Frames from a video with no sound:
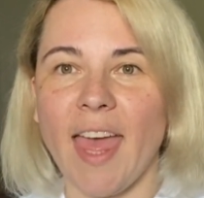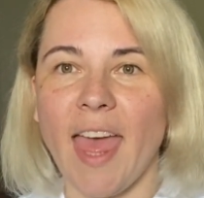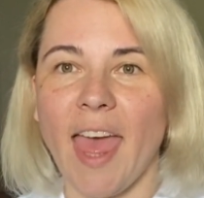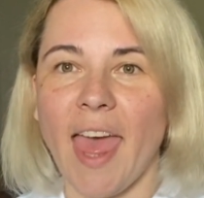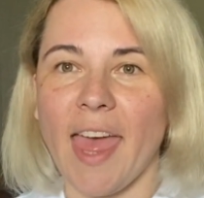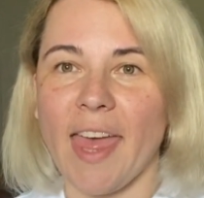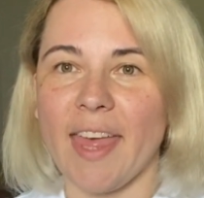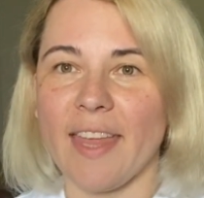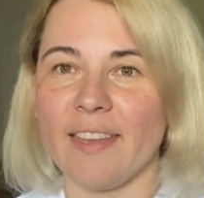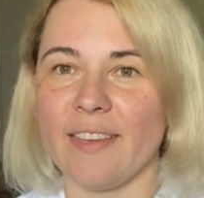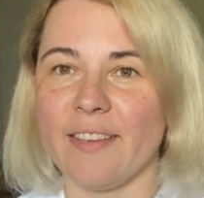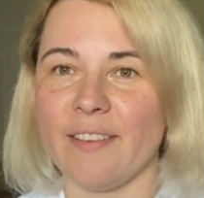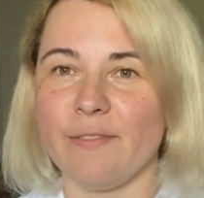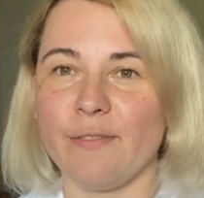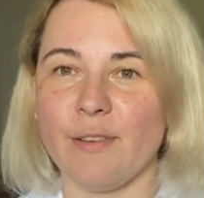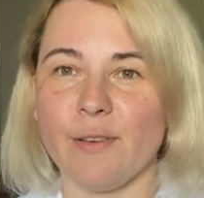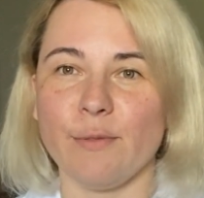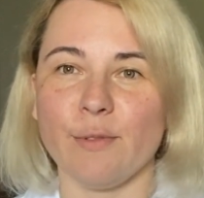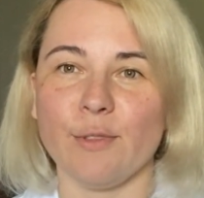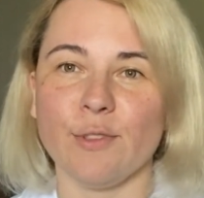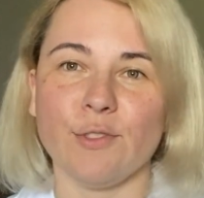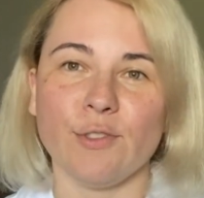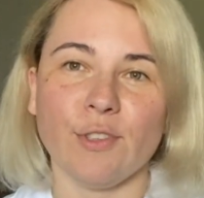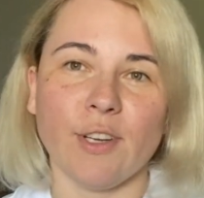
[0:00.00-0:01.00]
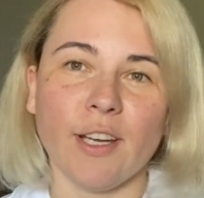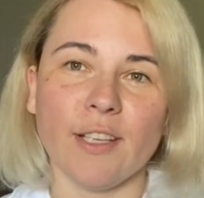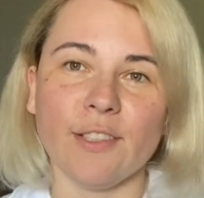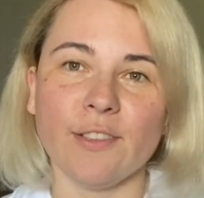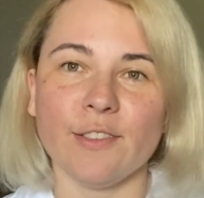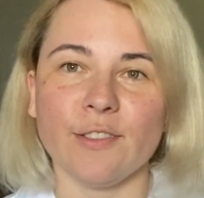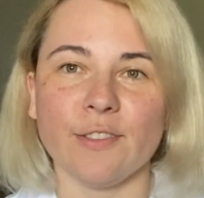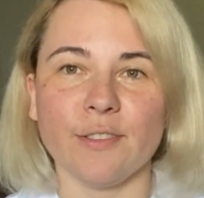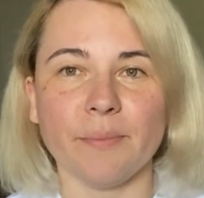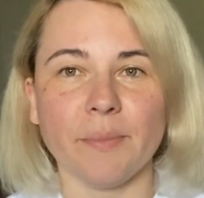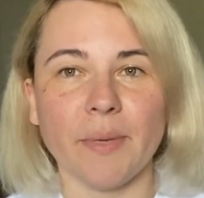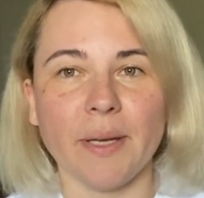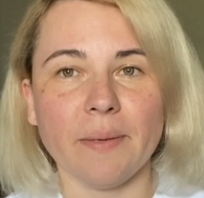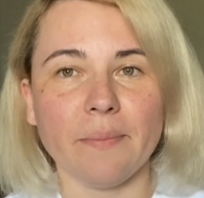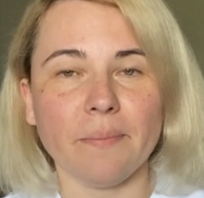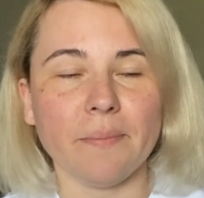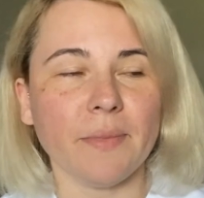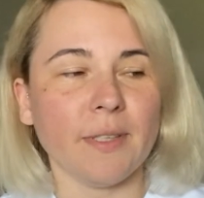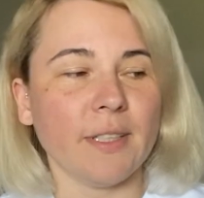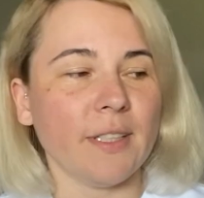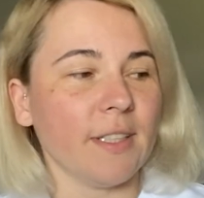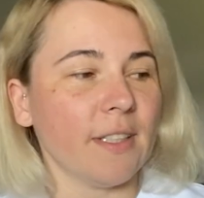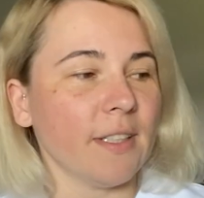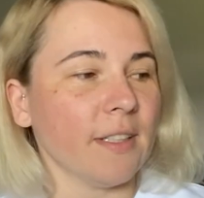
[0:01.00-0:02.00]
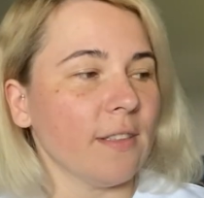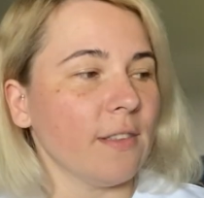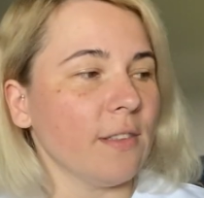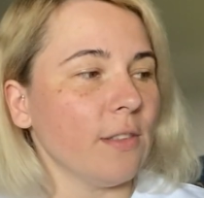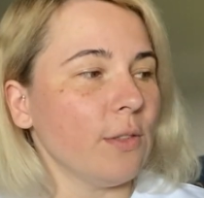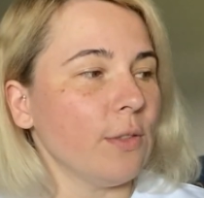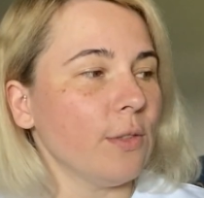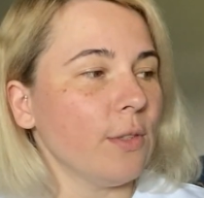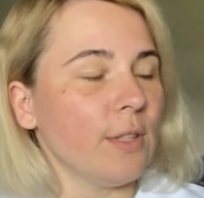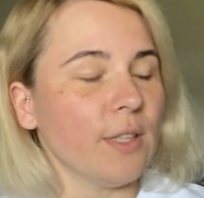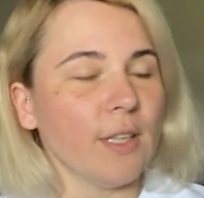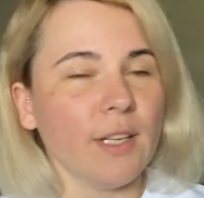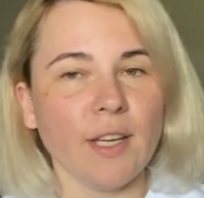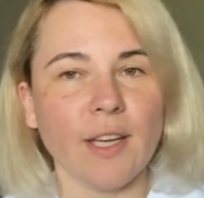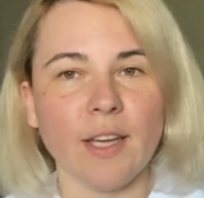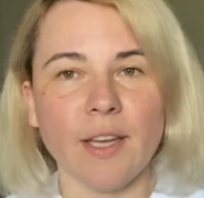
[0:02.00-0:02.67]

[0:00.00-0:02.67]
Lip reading: and if I will try to remember and look,